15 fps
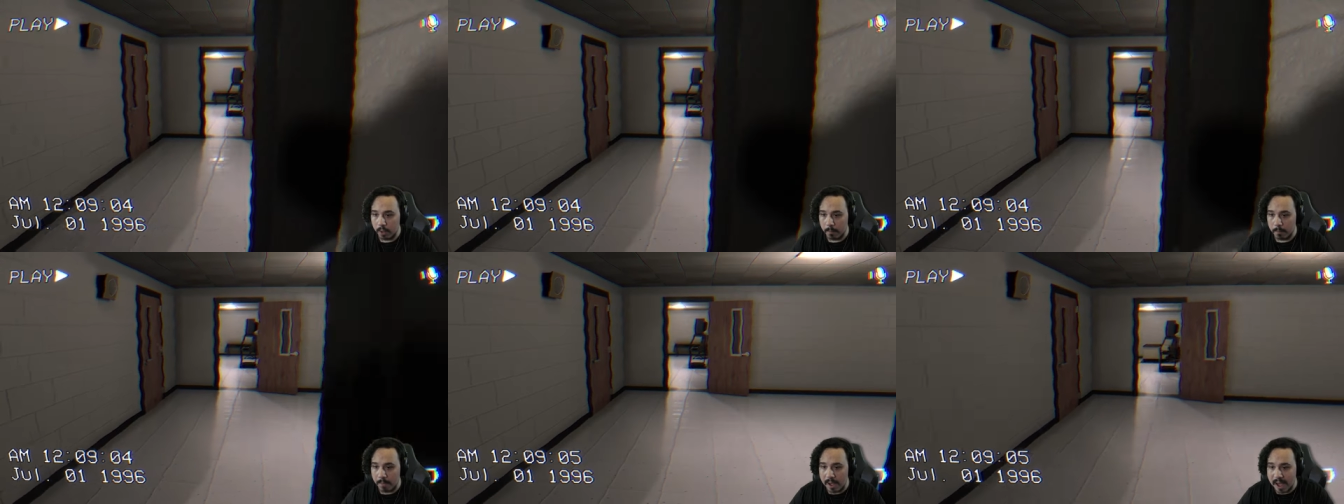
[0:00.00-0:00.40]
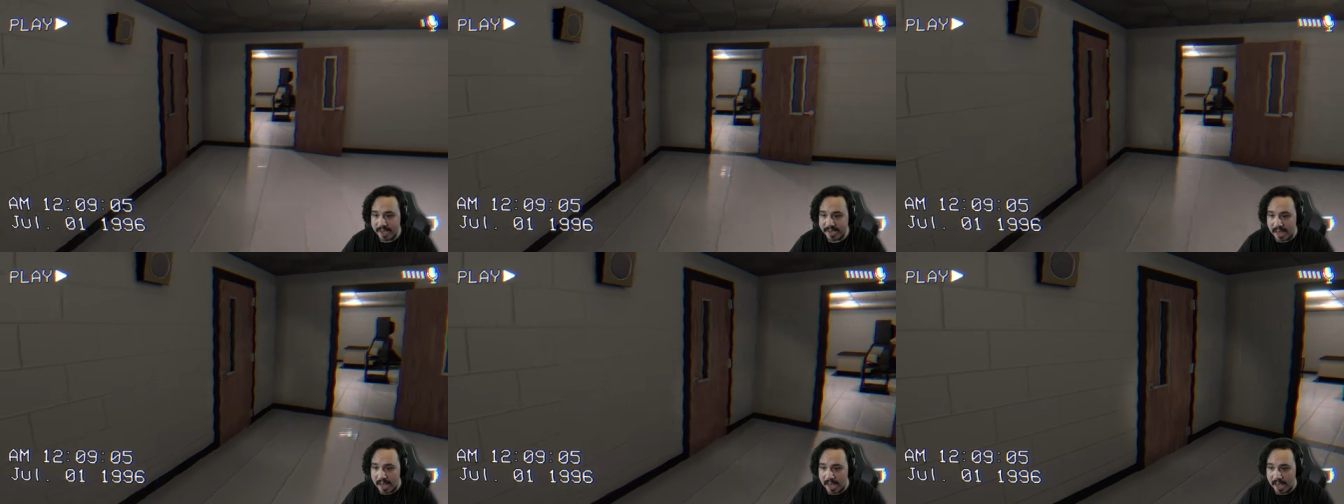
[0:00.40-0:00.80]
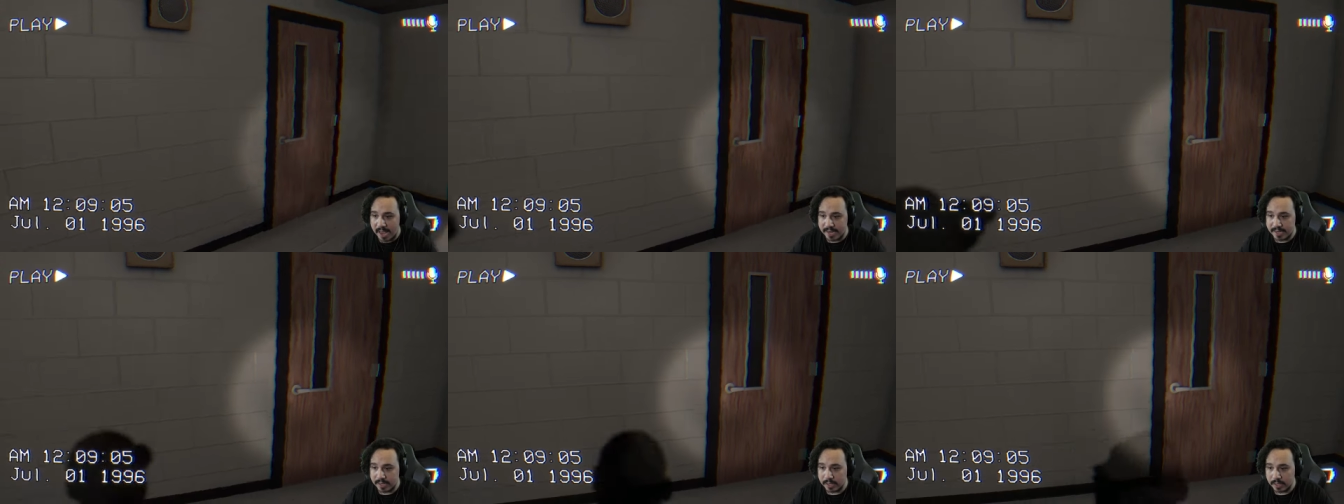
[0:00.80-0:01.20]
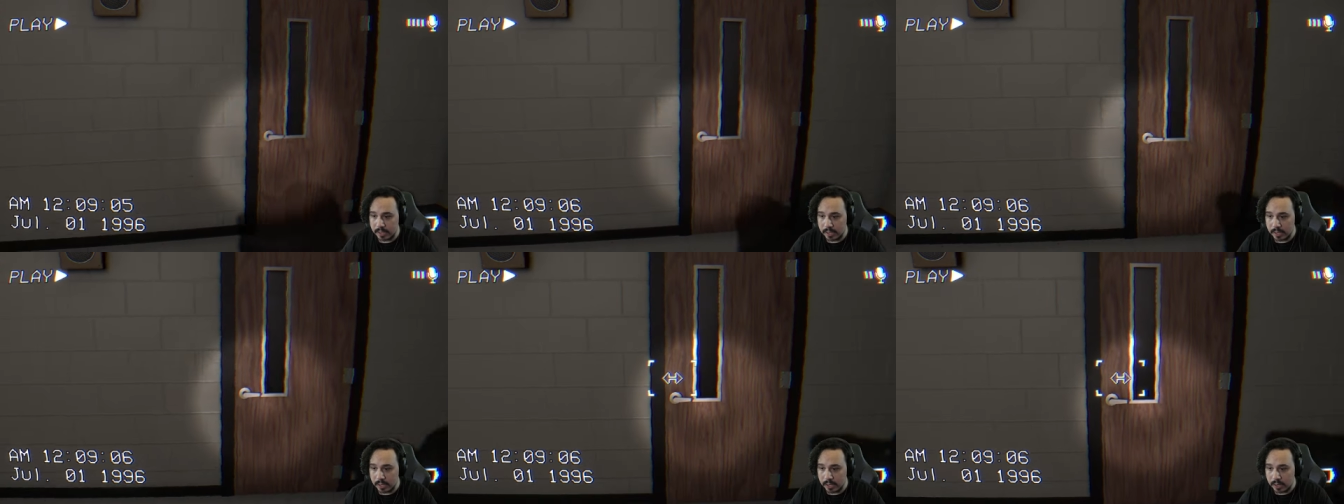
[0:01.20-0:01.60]
my God.
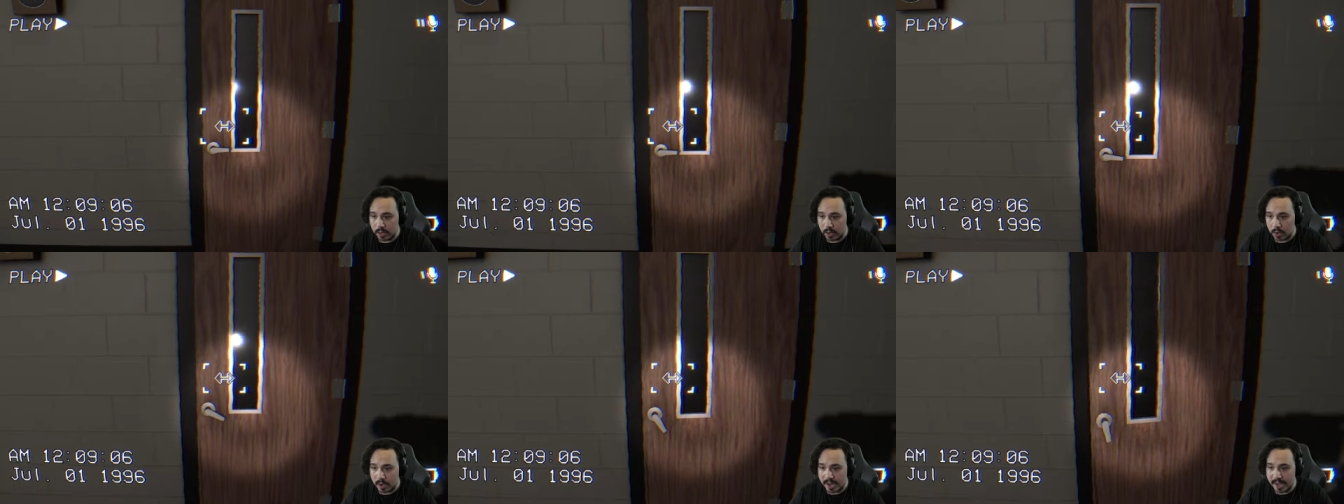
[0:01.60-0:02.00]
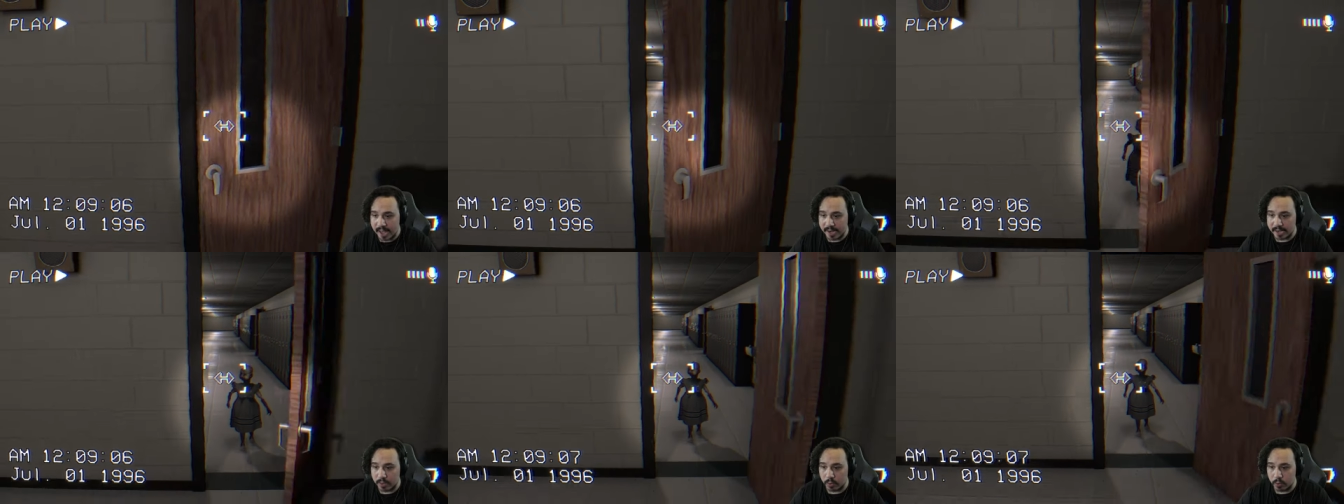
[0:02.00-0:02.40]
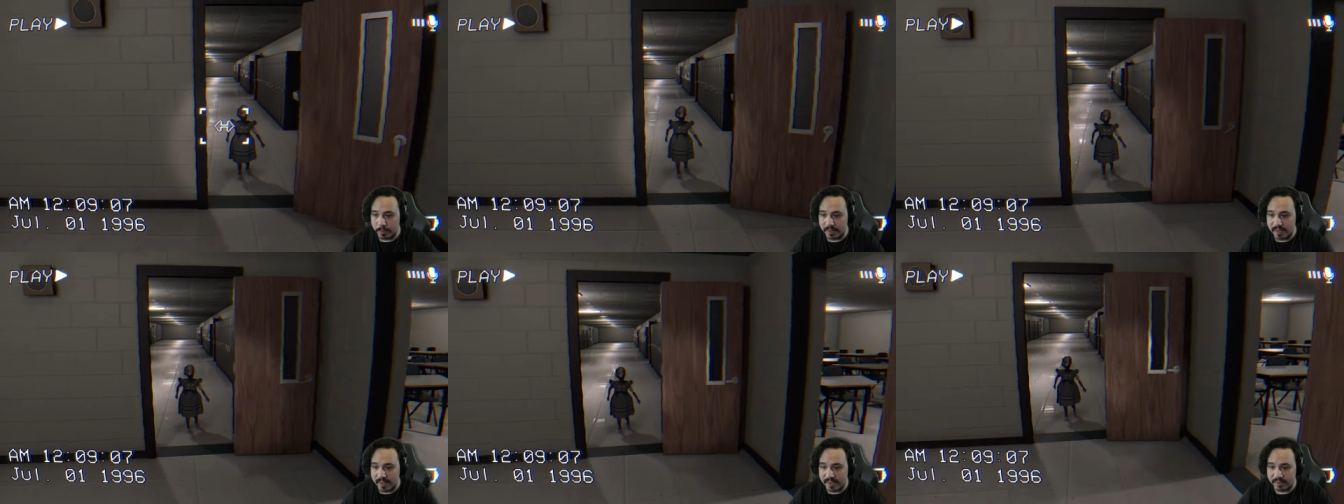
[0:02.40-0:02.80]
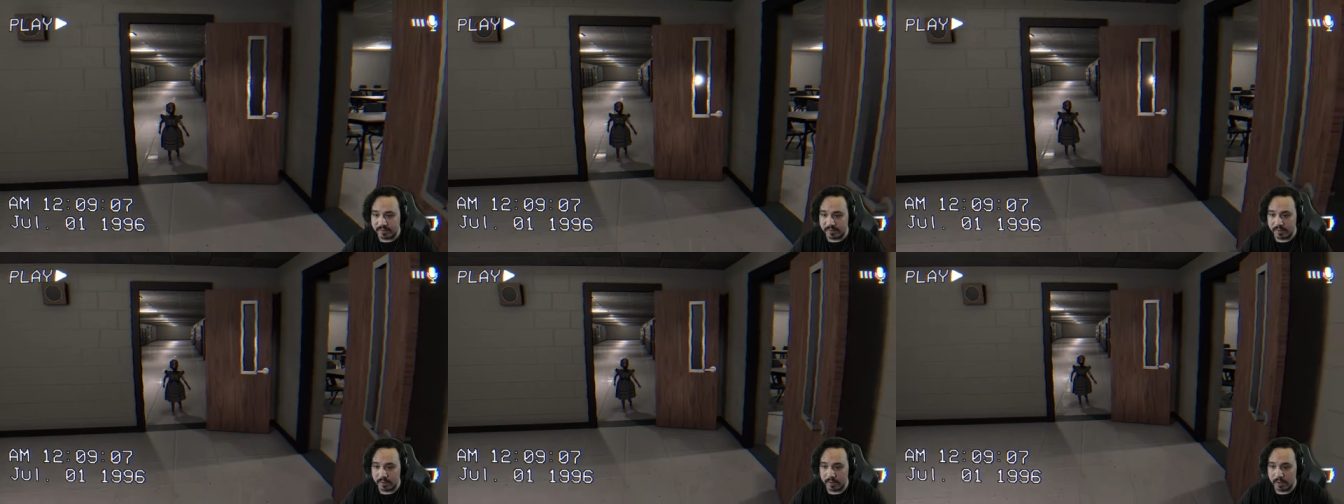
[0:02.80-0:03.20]
All right, I gotta open
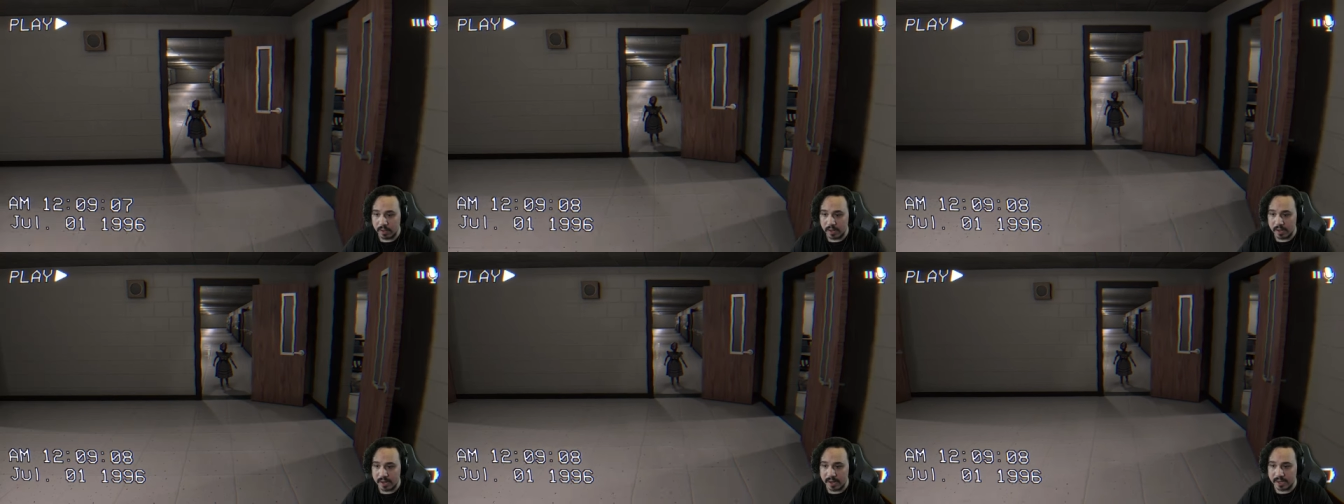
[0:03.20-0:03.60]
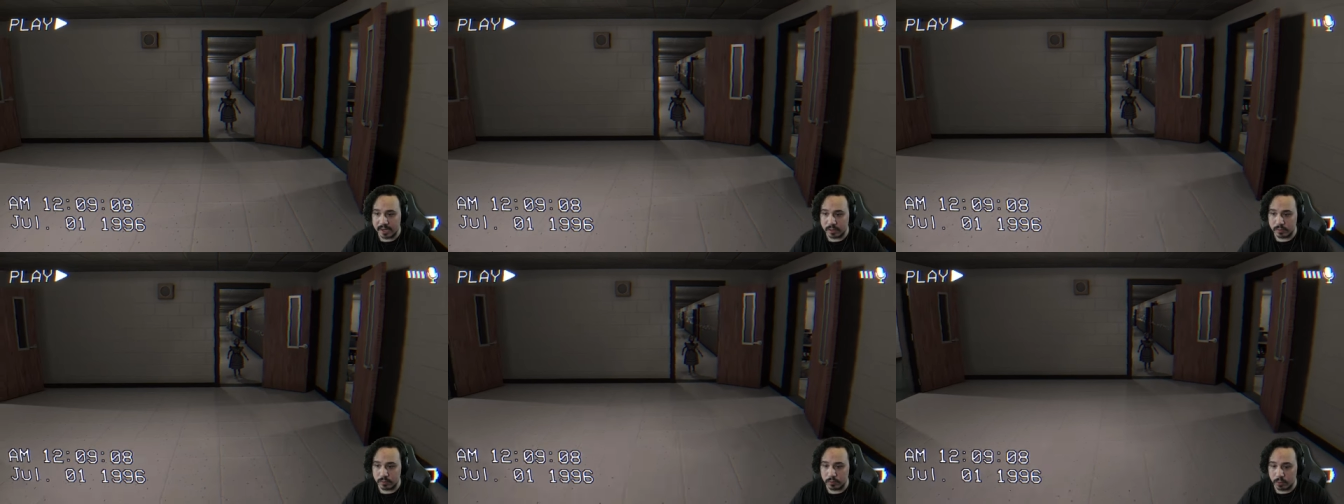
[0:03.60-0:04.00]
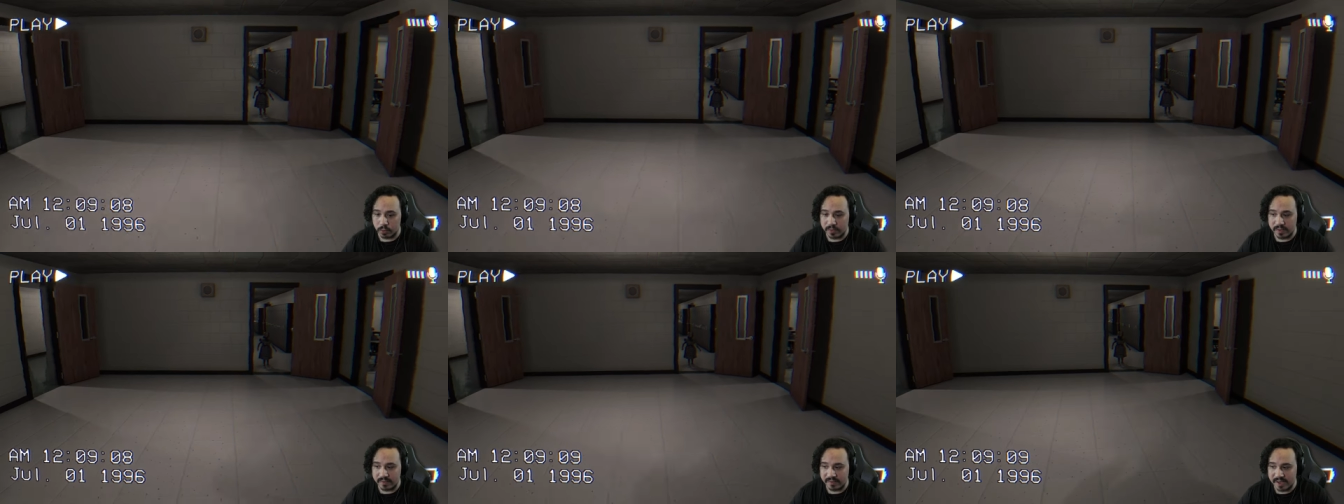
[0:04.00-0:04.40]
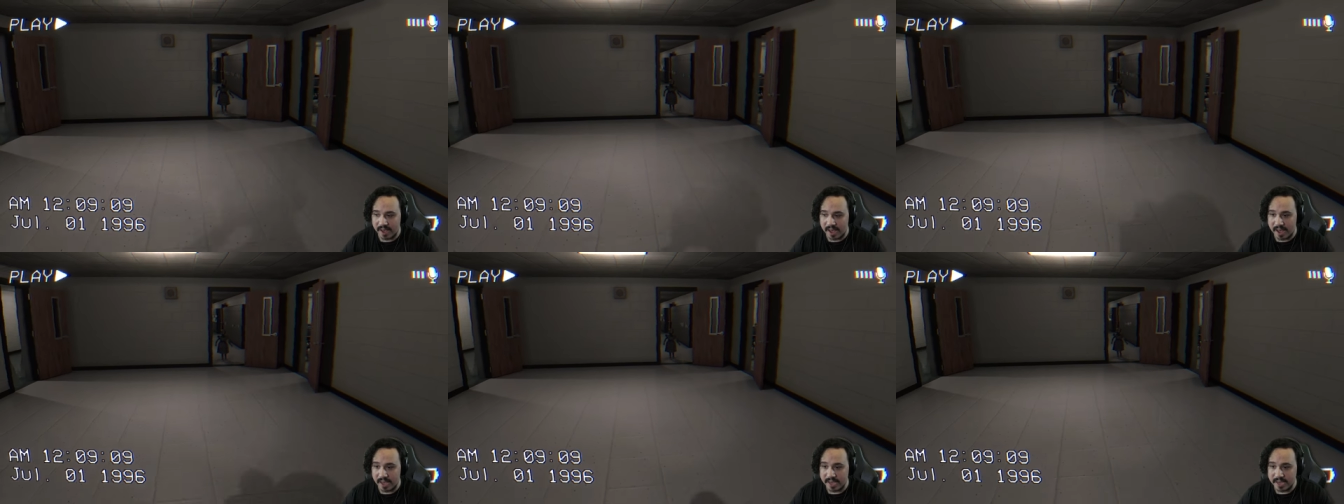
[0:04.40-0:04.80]
this and I gotta lure this
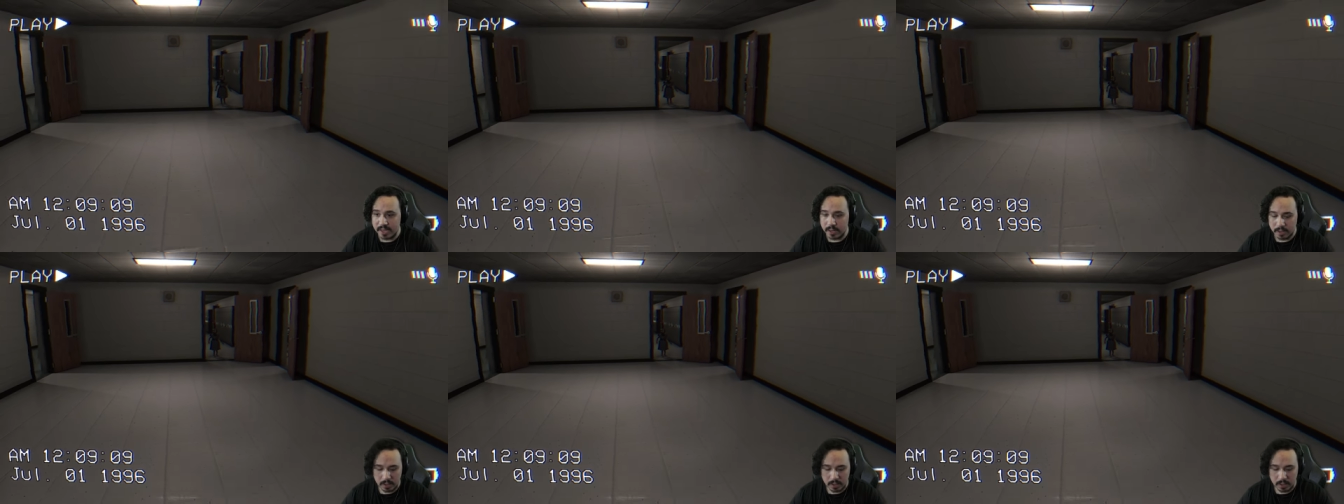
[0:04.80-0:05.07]
guy.